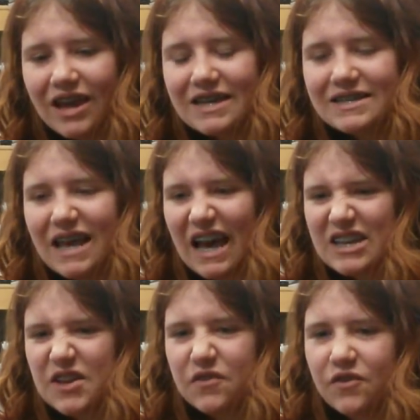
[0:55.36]

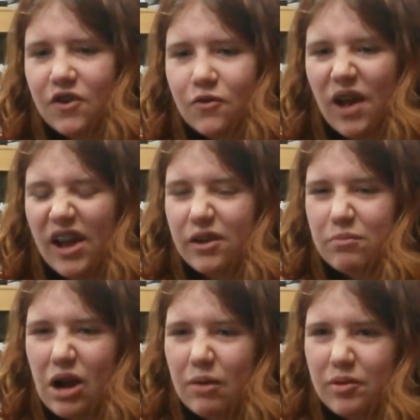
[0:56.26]
Saxophone, I
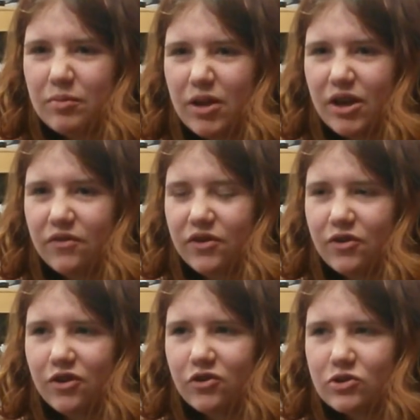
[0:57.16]
could probably play a
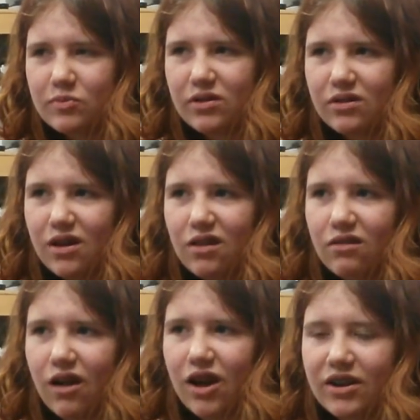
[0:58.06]
few notes, but not a
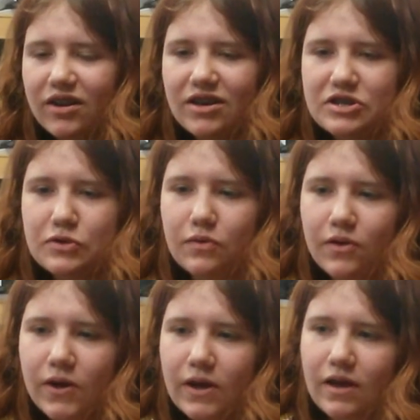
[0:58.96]
lot because
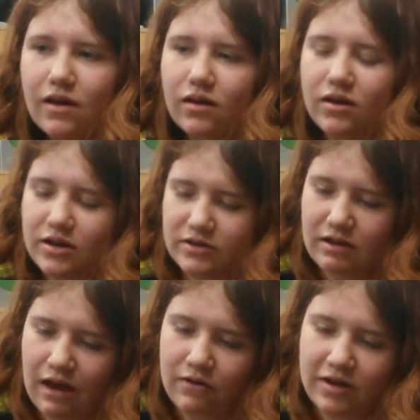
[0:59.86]

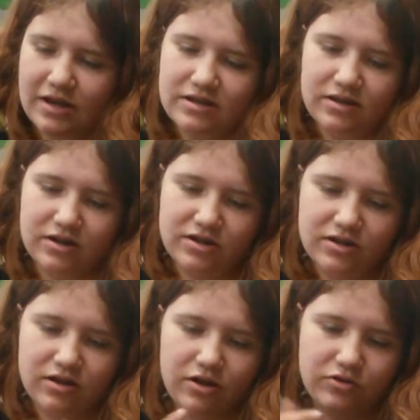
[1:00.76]
how it is, there's
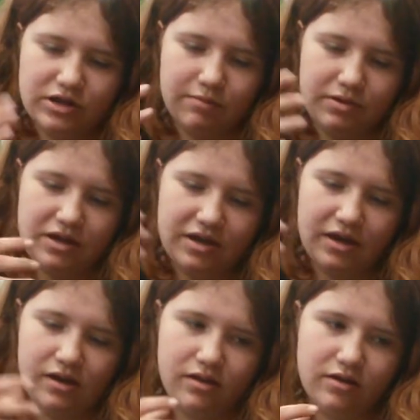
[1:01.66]
the notes up here.
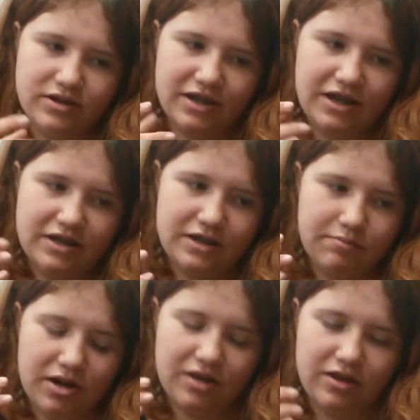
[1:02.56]
There's the keys up
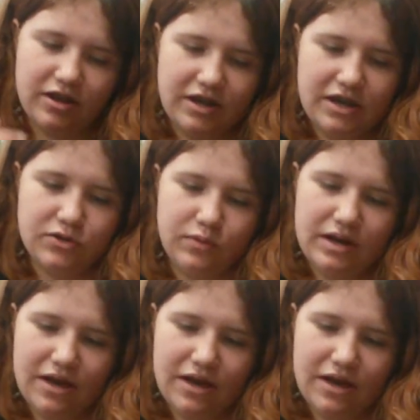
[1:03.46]
here and then the keys way